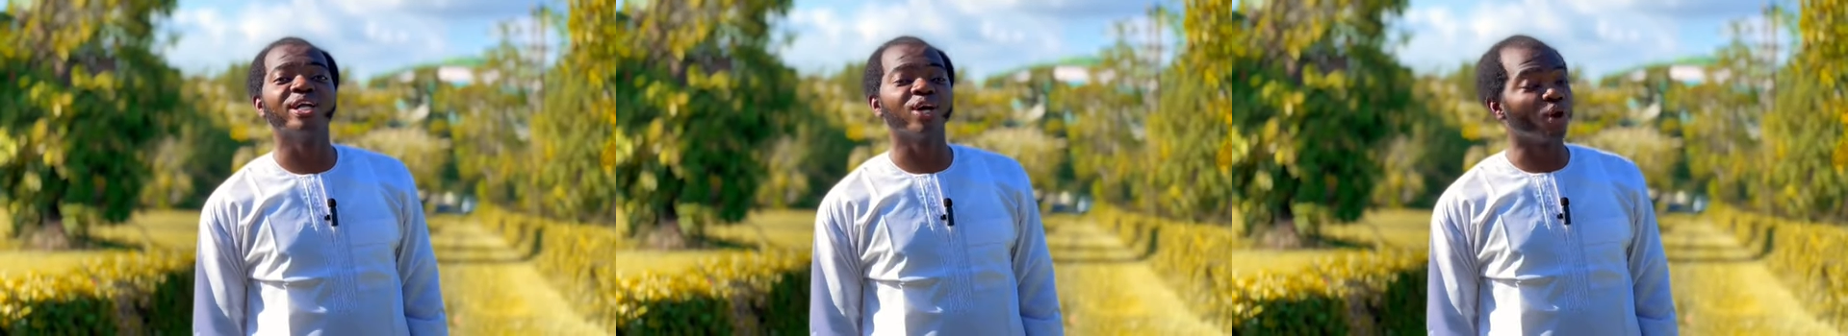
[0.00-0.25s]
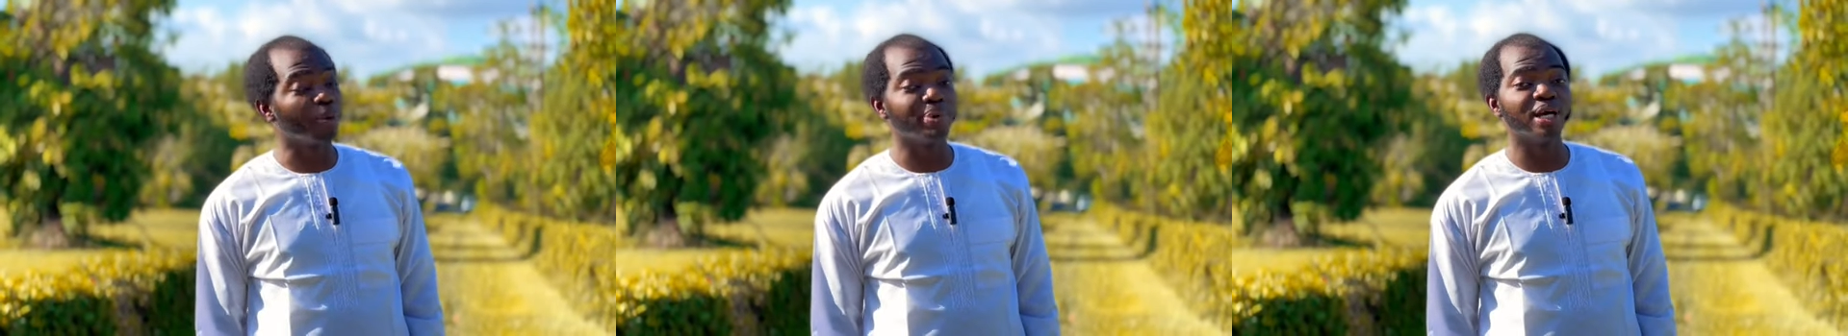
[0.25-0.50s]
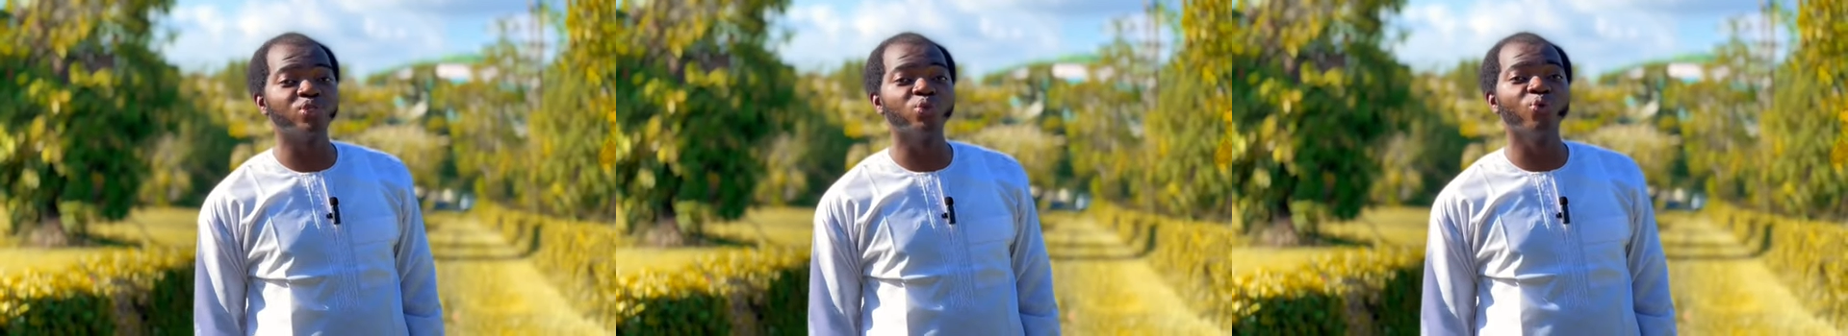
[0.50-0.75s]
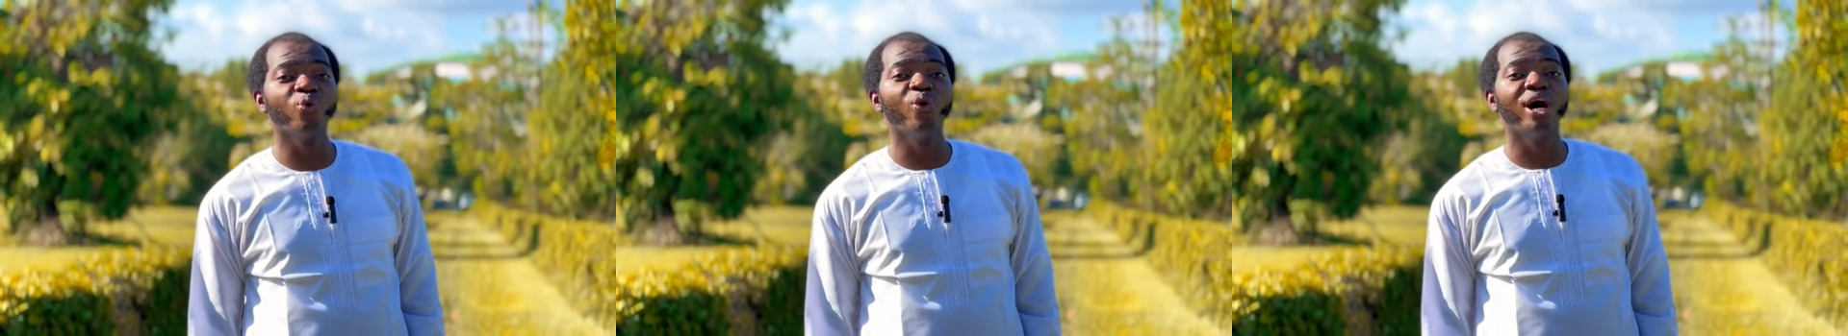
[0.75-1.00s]
The Lord bless
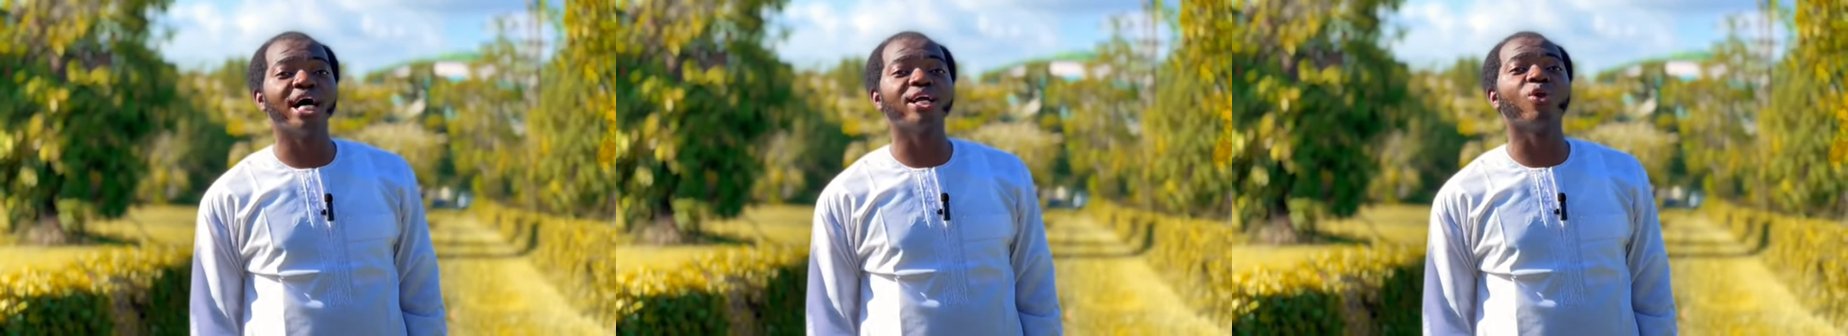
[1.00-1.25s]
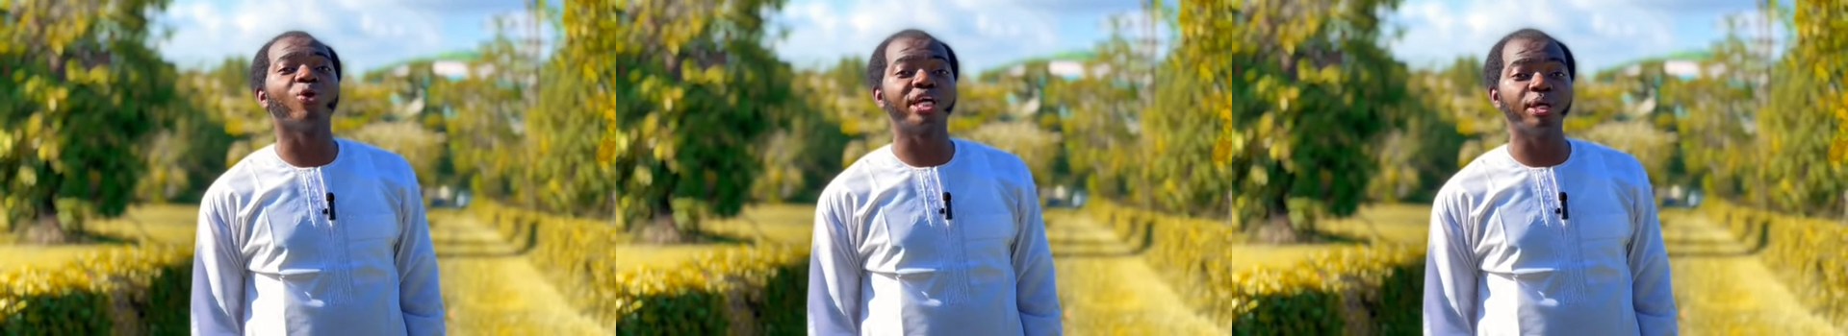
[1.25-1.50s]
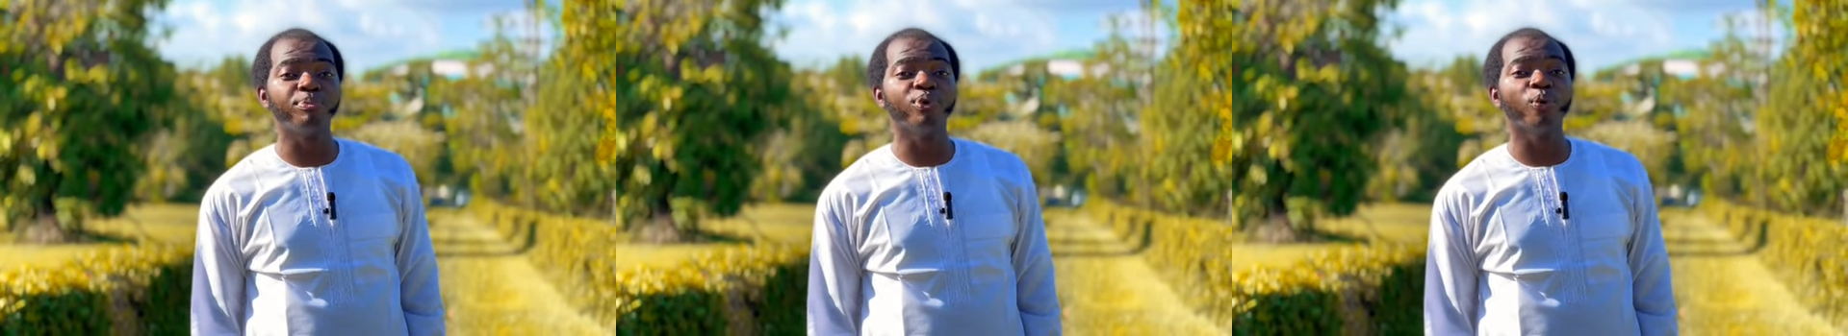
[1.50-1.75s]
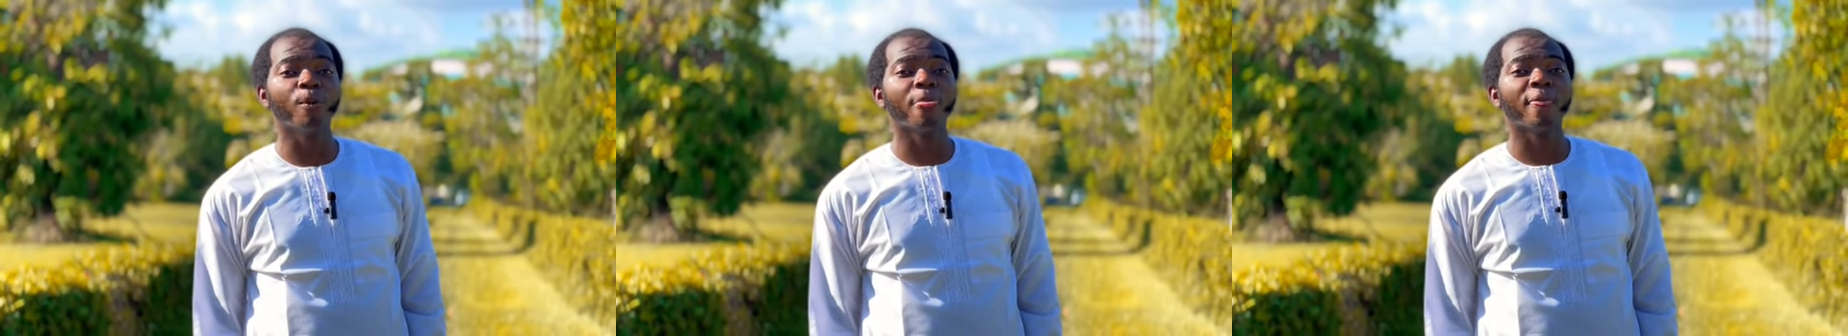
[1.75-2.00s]
you and the Lord keep
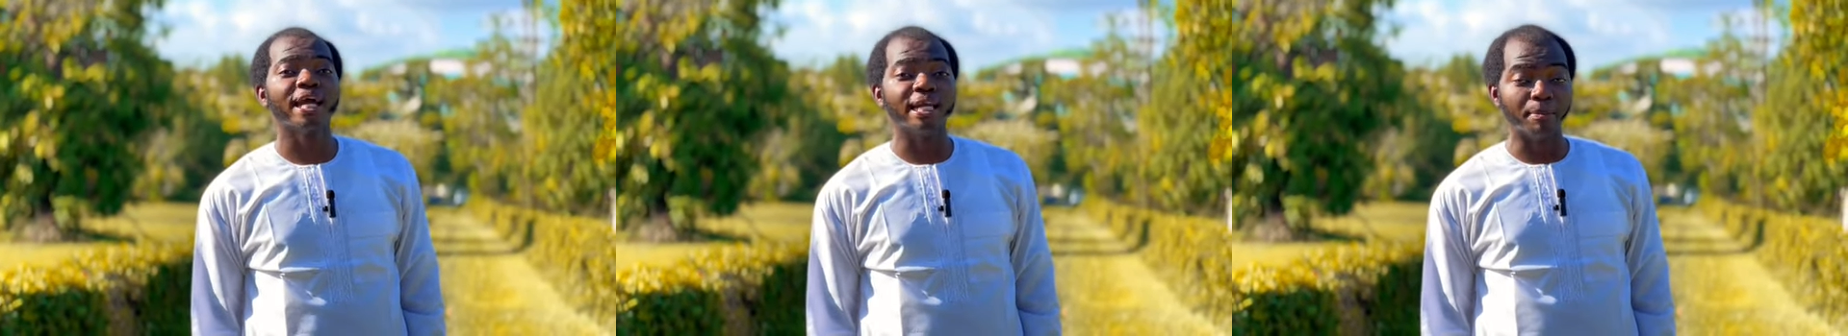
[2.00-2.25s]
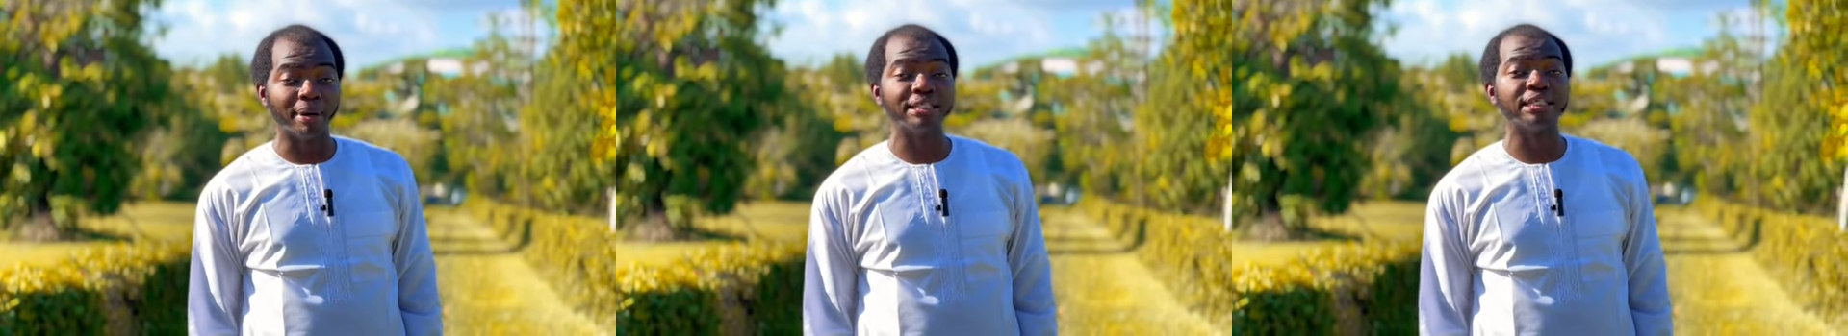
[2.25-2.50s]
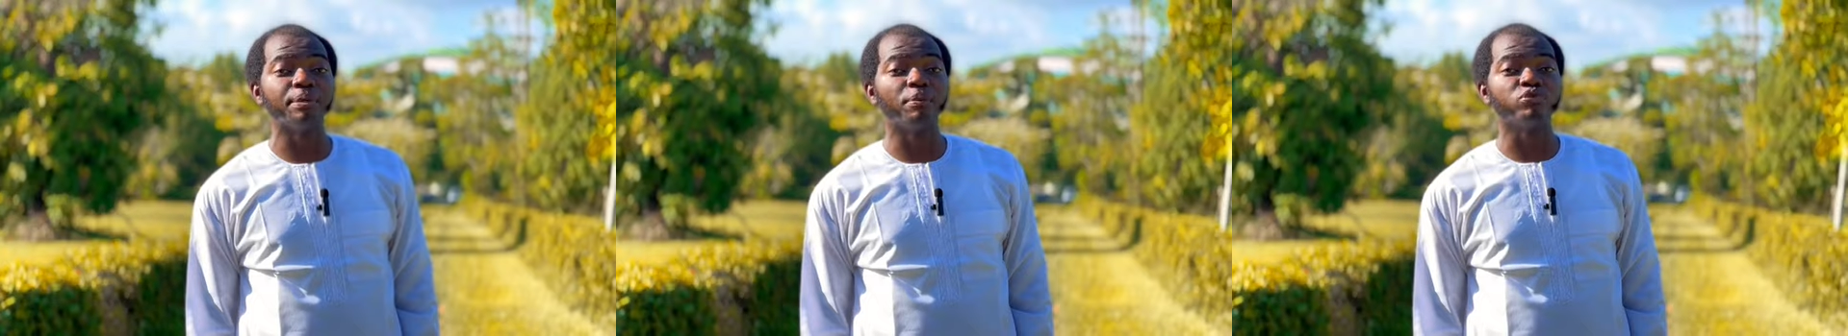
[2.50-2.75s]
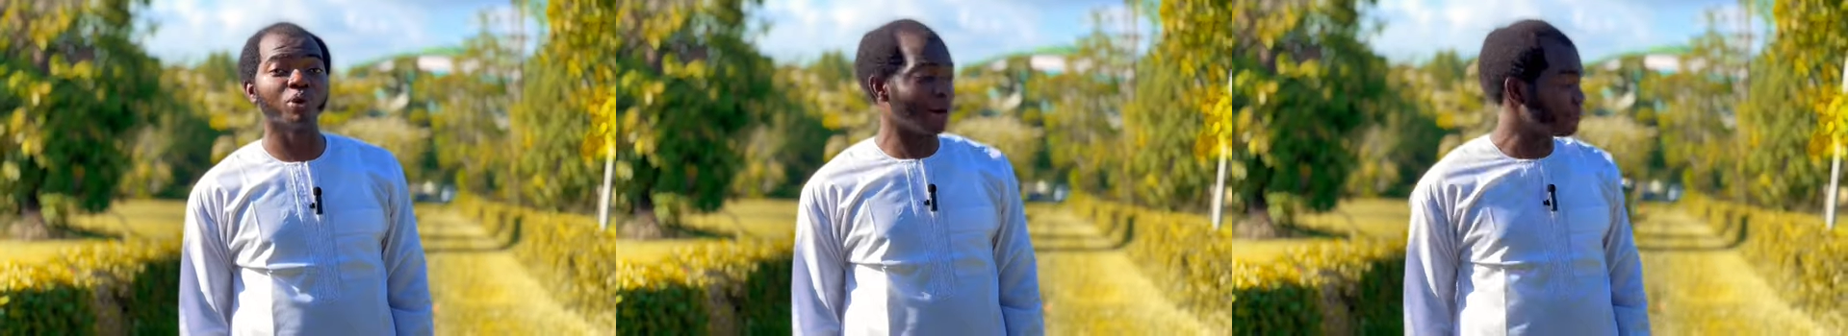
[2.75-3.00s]
you in the mighty name
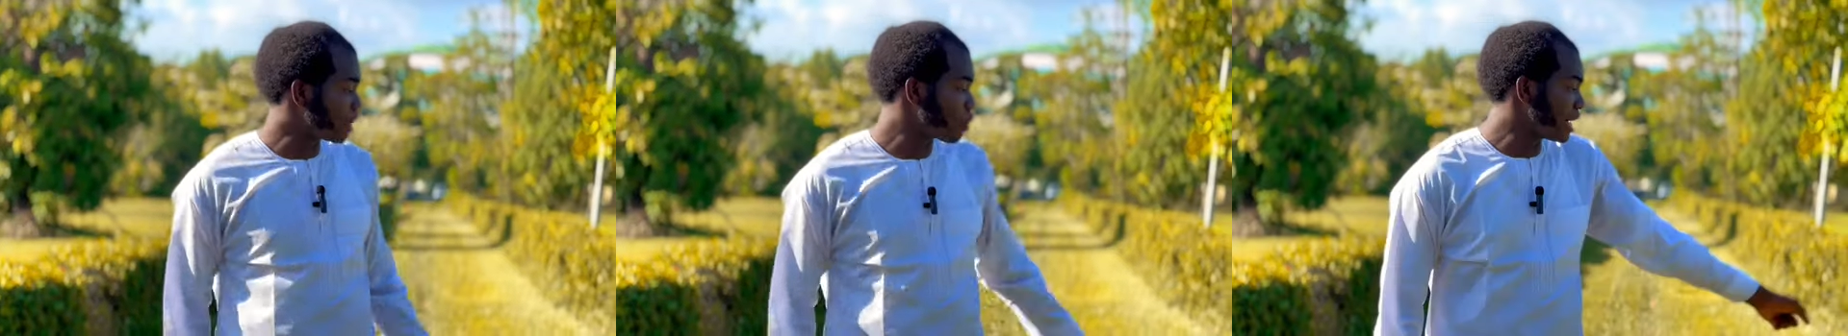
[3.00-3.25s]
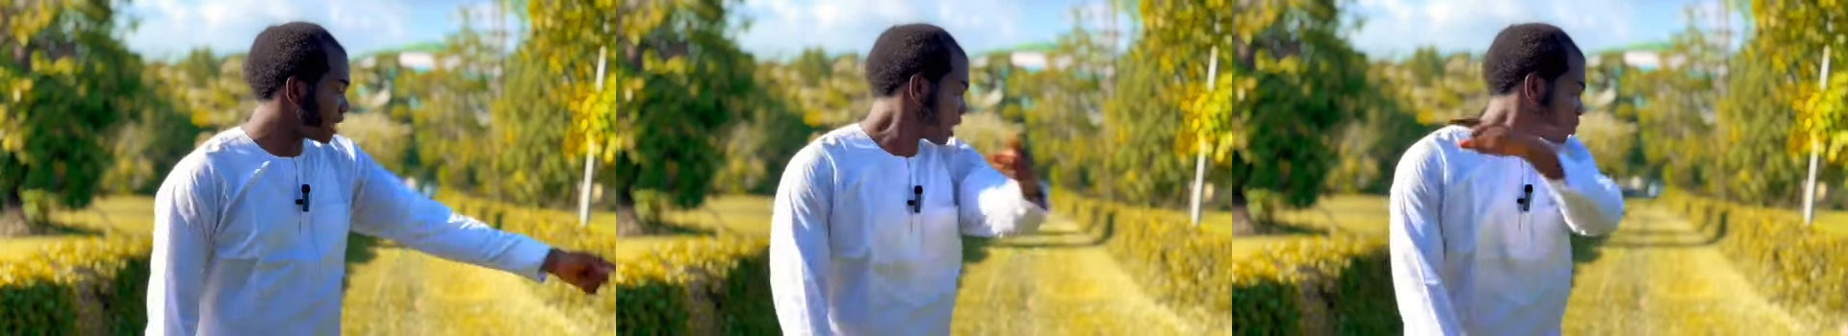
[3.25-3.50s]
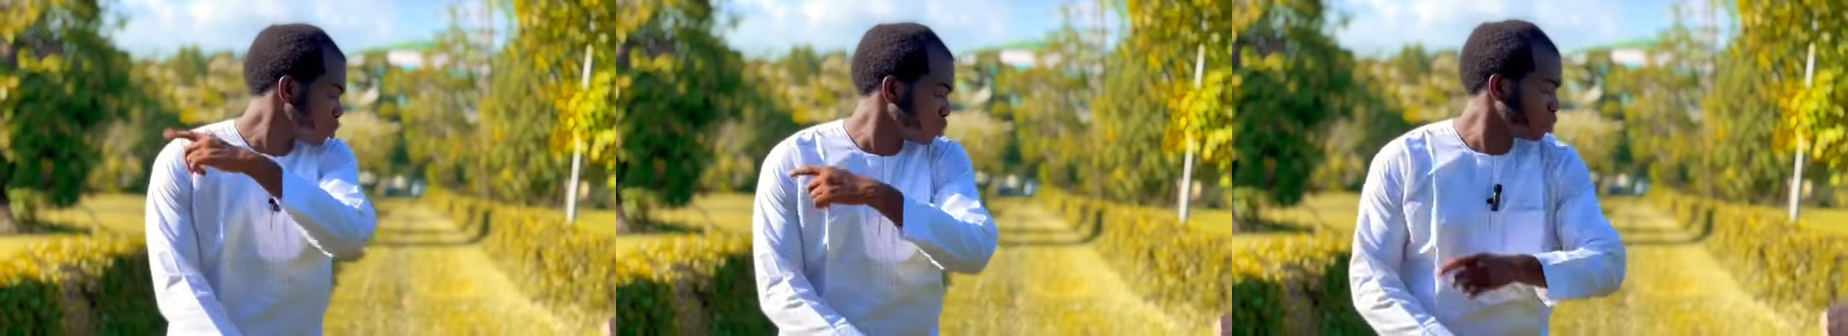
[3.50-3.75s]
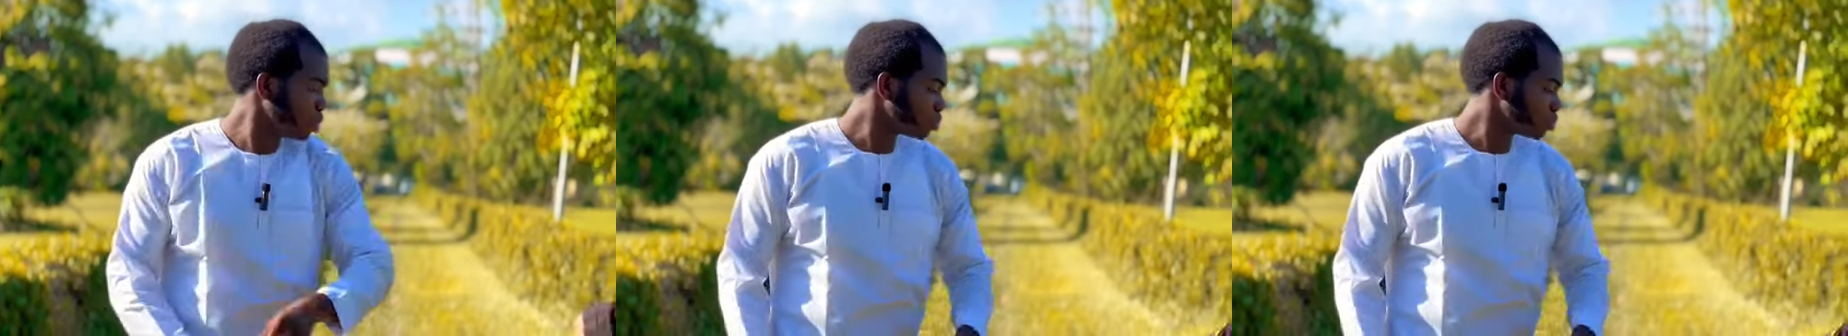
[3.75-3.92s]
of Jesus. My friend, go and attend to